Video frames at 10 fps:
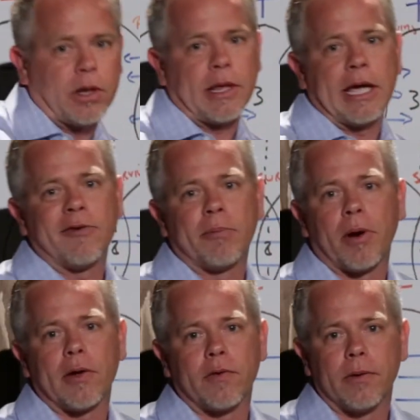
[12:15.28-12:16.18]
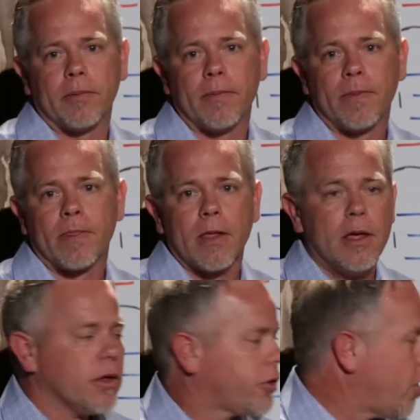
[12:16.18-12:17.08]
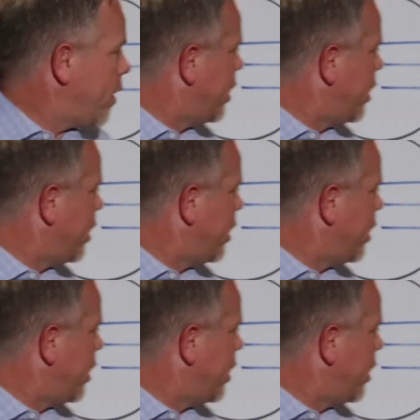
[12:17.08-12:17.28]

the land of oppression. So